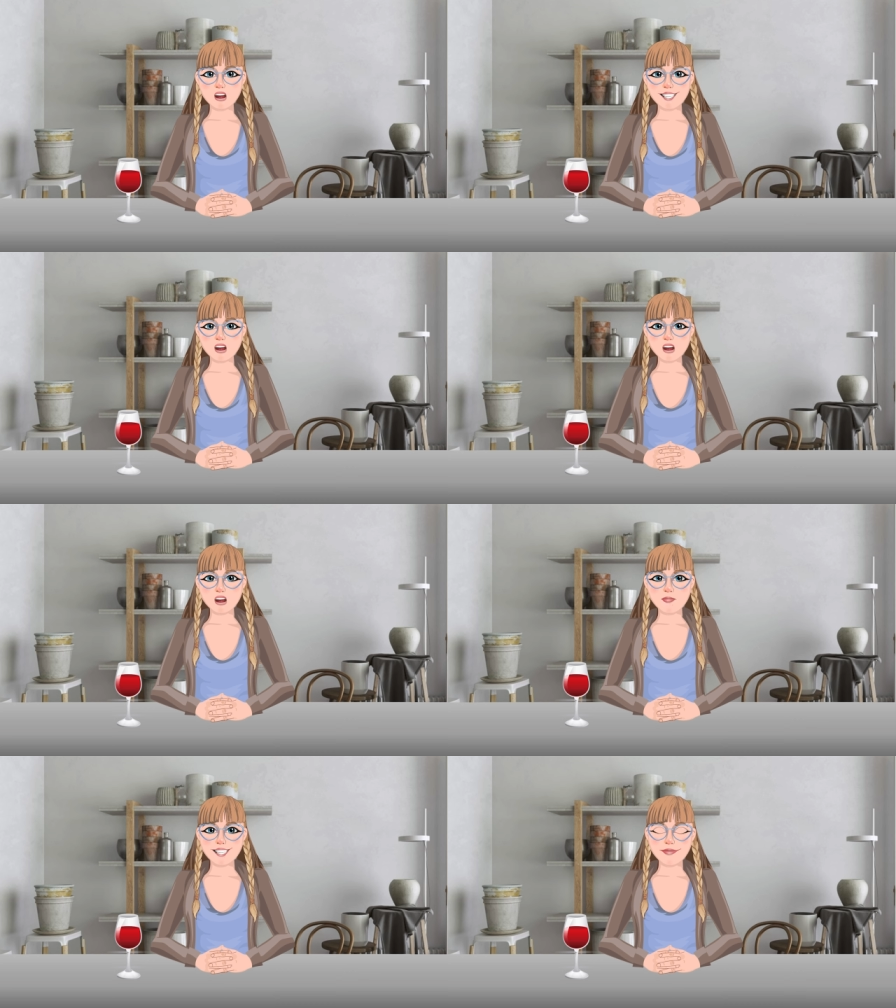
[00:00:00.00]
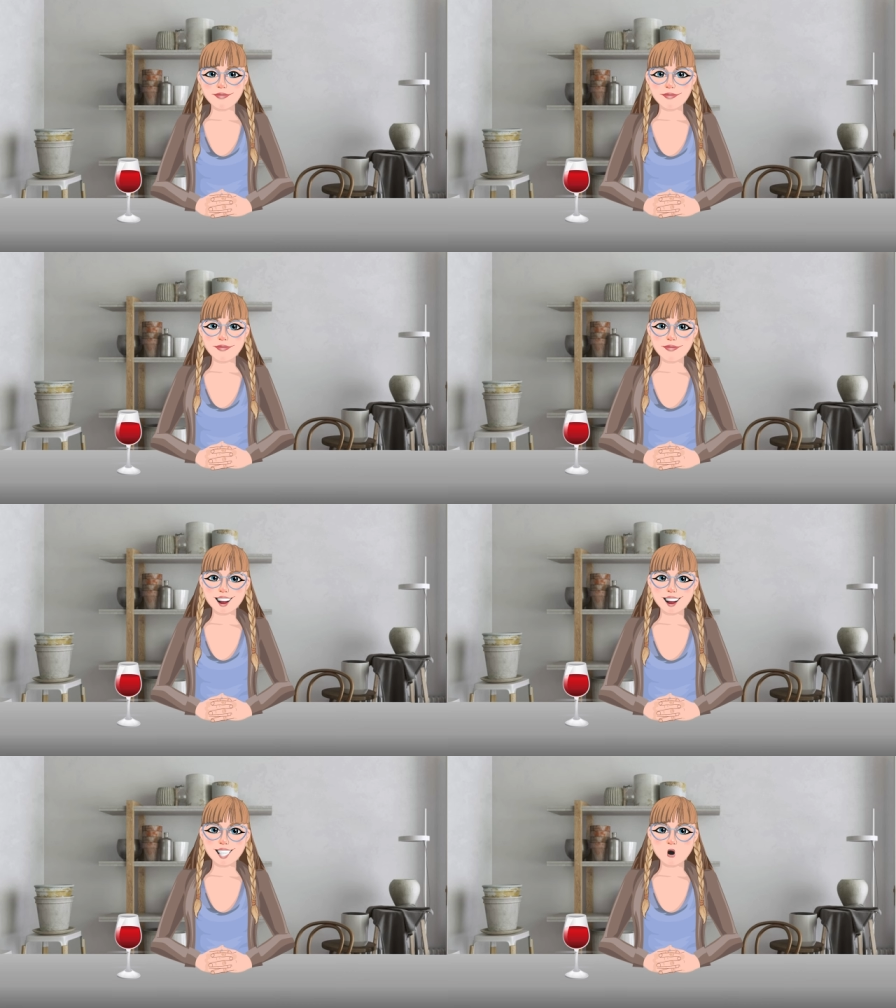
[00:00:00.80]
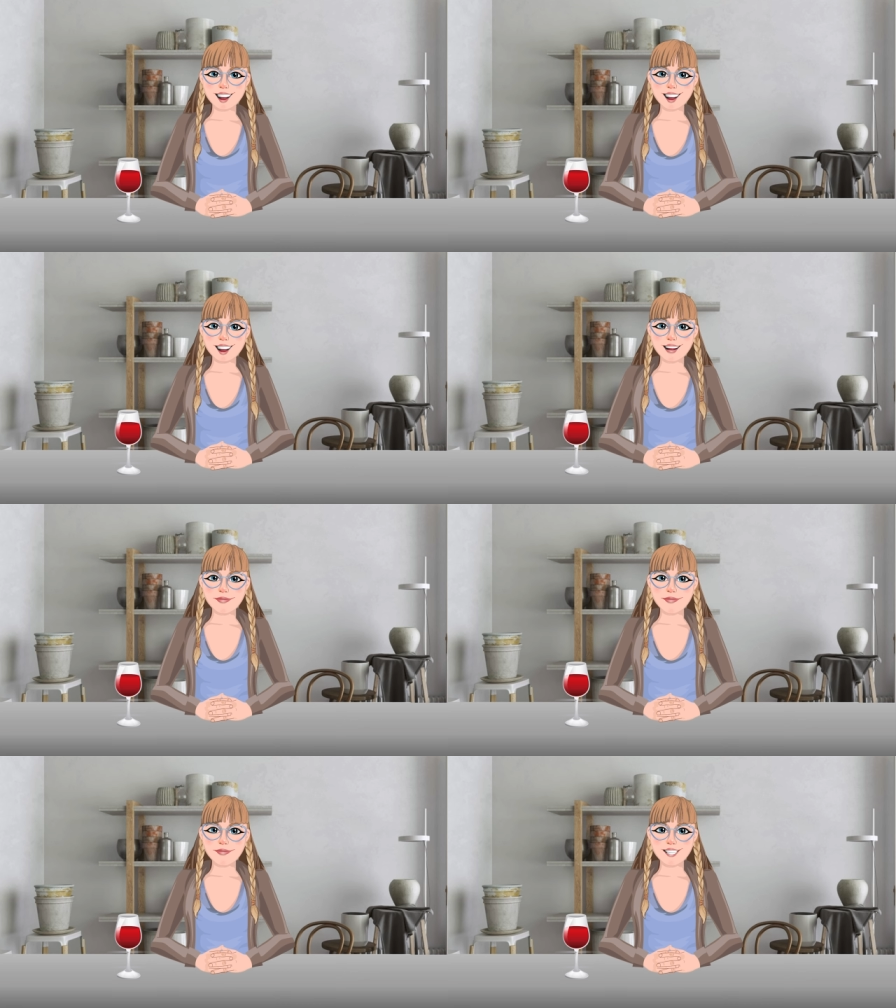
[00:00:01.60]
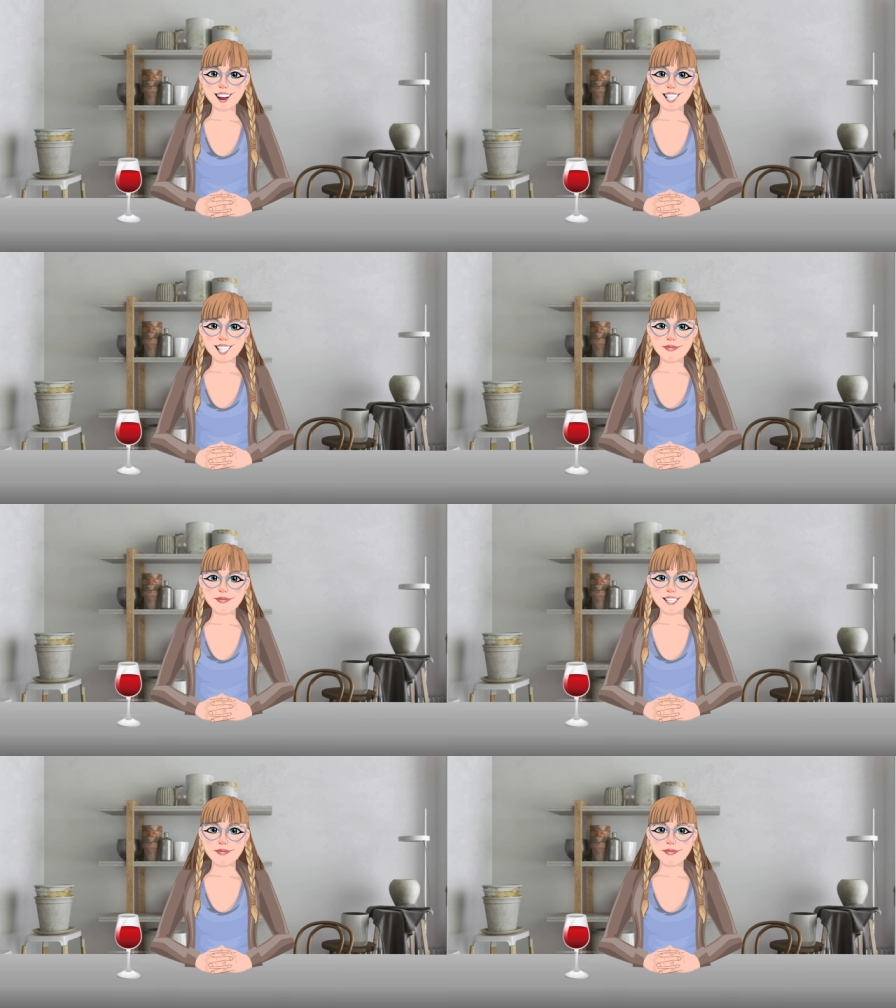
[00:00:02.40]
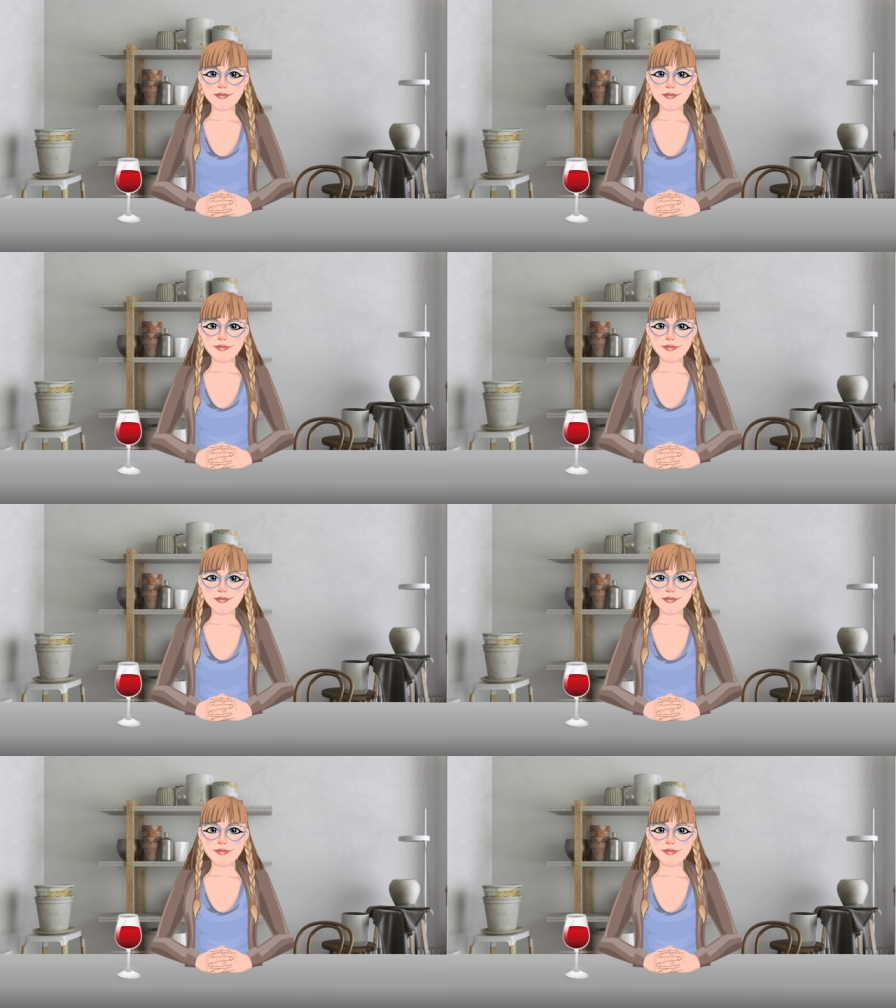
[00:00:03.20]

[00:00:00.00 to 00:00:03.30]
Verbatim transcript: a couple of like red pyments.